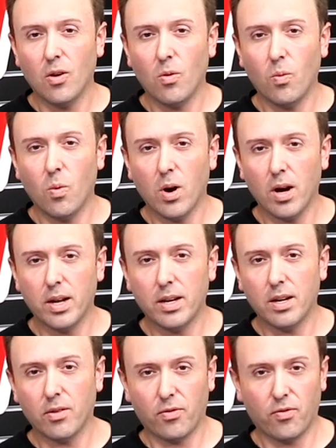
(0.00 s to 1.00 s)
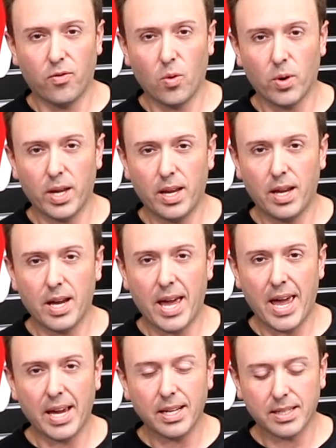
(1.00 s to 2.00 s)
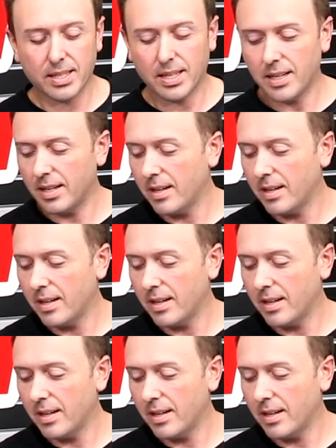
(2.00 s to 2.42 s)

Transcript: 148